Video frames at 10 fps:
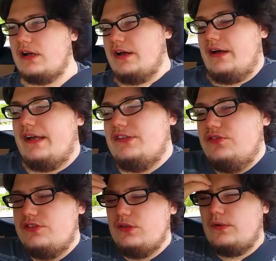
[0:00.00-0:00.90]
I
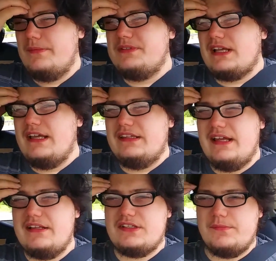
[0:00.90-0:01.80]
used the website
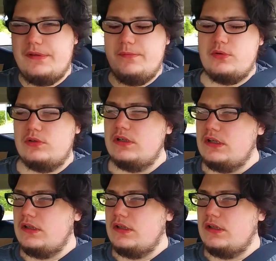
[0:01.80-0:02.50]
that some people